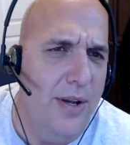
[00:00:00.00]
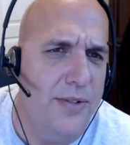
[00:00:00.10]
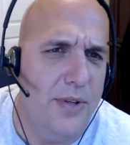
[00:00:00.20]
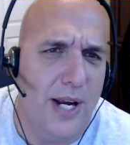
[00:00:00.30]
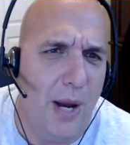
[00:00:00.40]

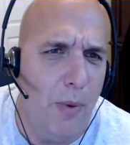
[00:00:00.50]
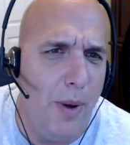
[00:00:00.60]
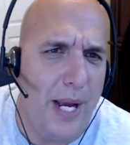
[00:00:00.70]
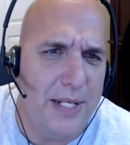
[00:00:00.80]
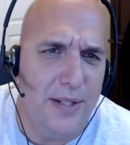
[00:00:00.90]
So I got
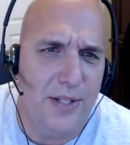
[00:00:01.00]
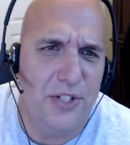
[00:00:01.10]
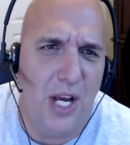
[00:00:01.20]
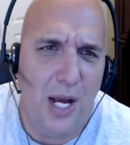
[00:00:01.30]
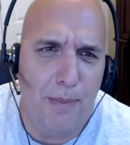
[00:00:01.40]
went back to the
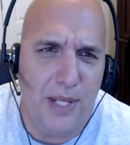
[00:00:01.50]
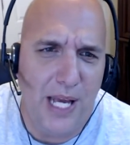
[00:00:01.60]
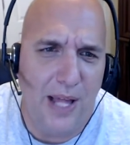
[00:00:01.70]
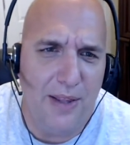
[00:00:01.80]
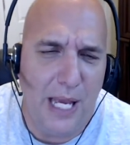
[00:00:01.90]
shop, the
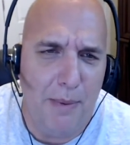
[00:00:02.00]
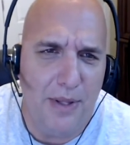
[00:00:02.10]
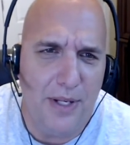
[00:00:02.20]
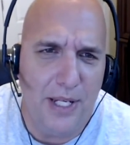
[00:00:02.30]
guy that gave me the